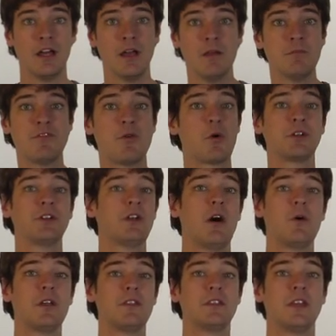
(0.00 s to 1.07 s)
Before you
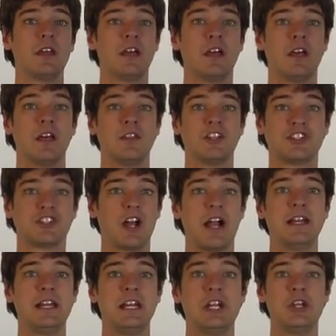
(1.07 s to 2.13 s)
know it, the
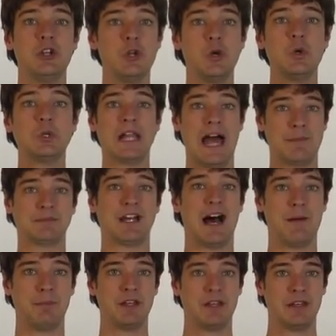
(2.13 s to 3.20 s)
shiny new
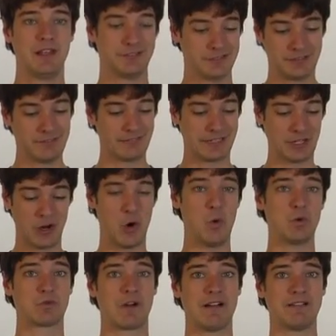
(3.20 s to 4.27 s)
laptop is looking like an old
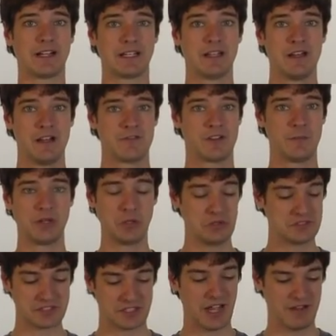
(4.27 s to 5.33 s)
relic from an old
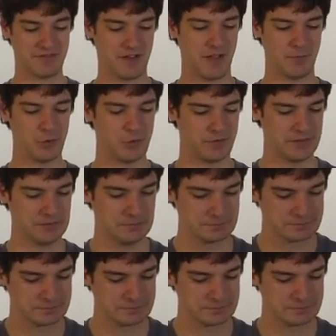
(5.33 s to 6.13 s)
sci-fi movie.